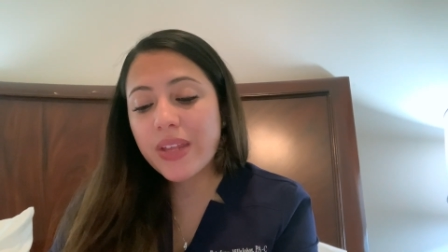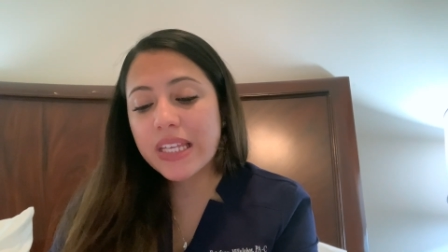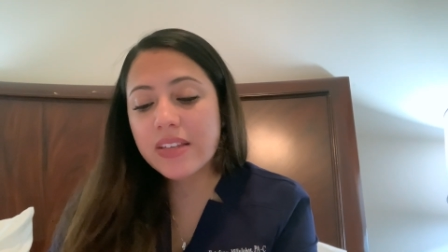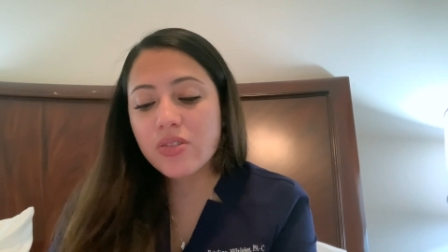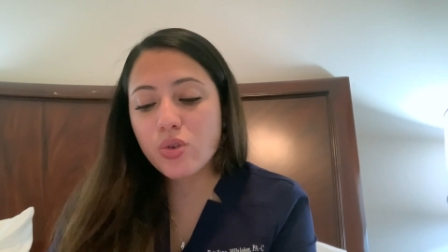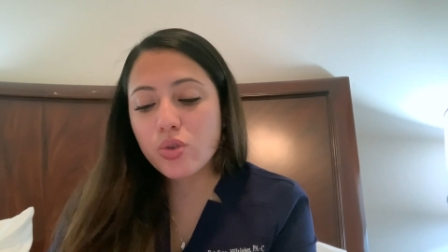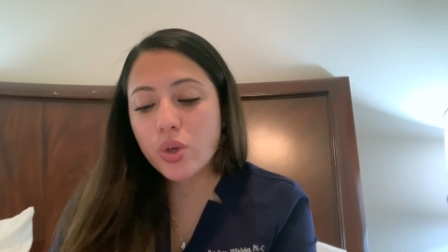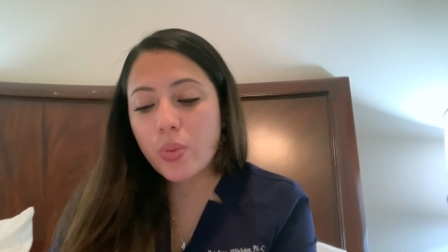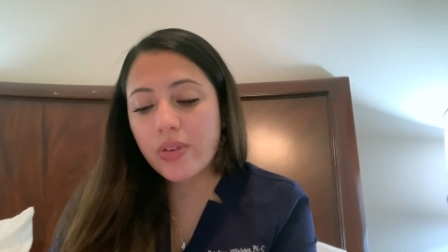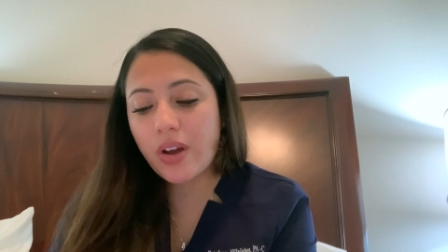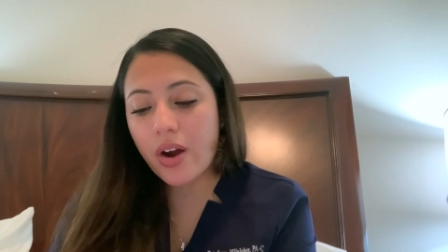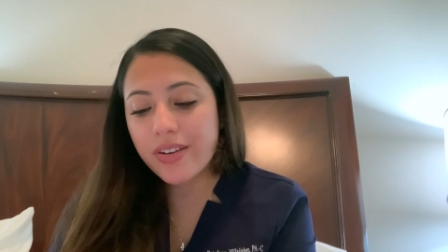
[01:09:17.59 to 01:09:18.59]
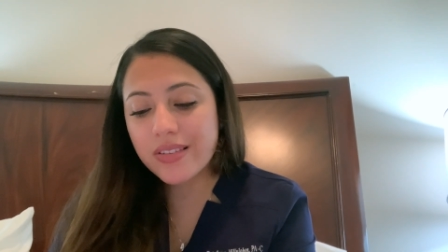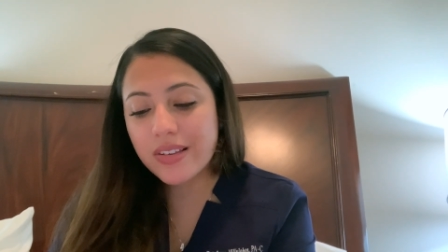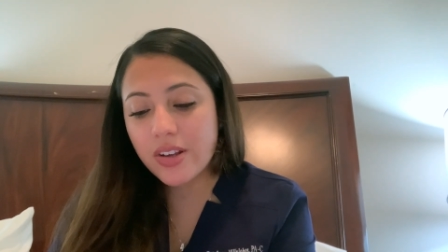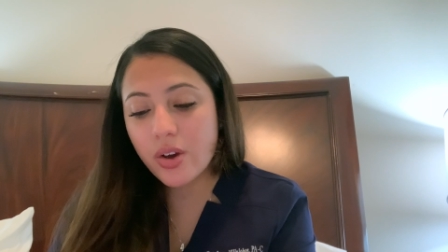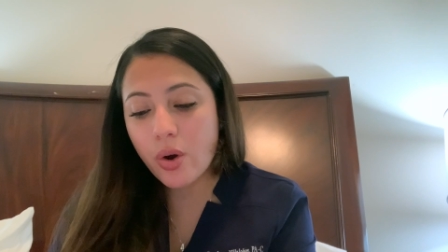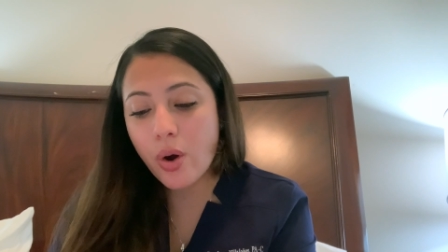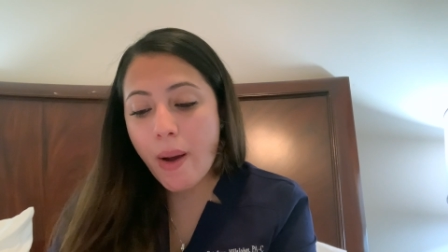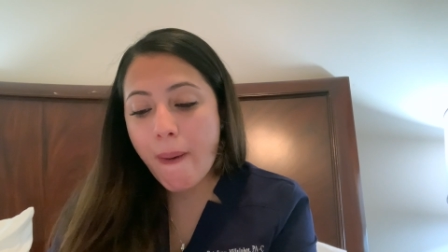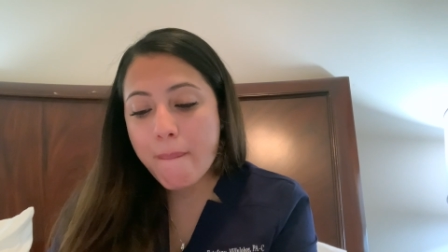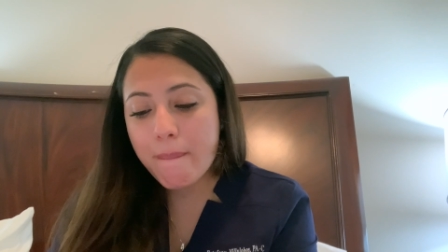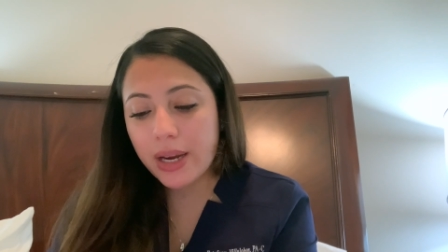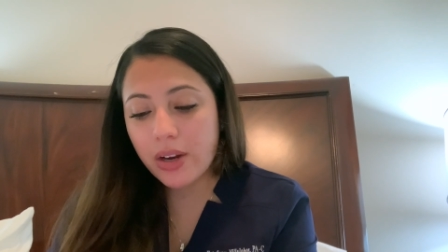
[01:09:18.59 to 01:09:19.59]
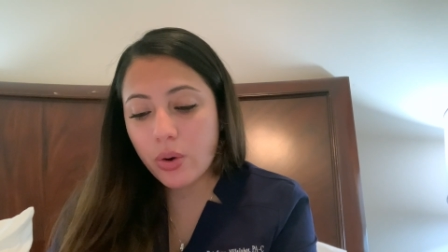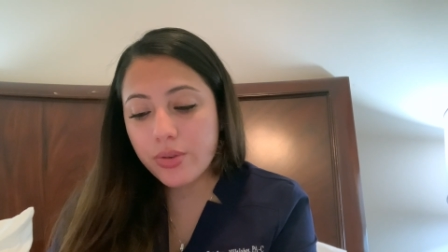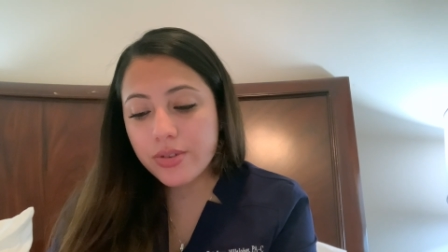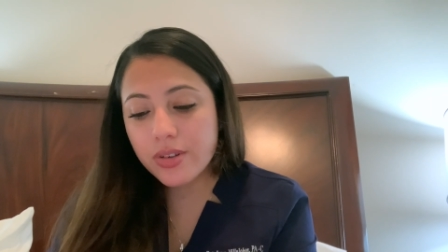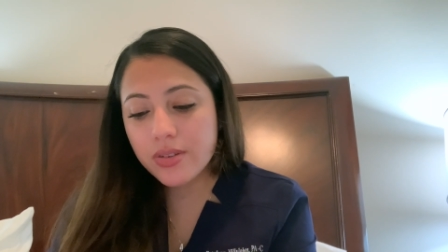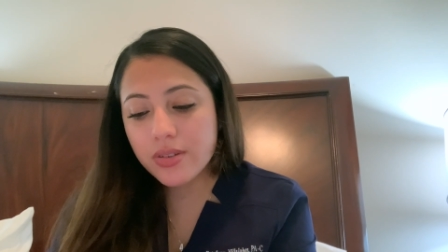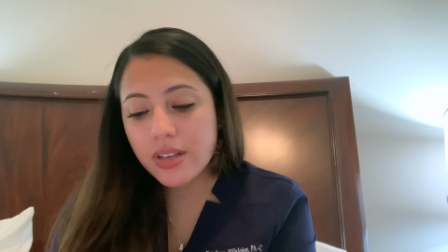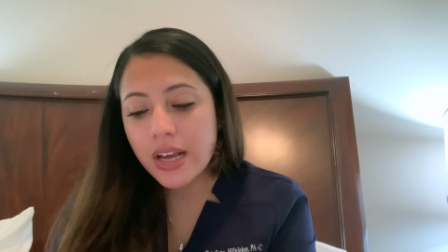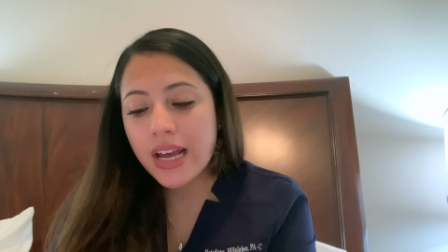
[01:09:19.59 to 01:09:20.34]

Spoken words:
it's associated with coccidiomycosis.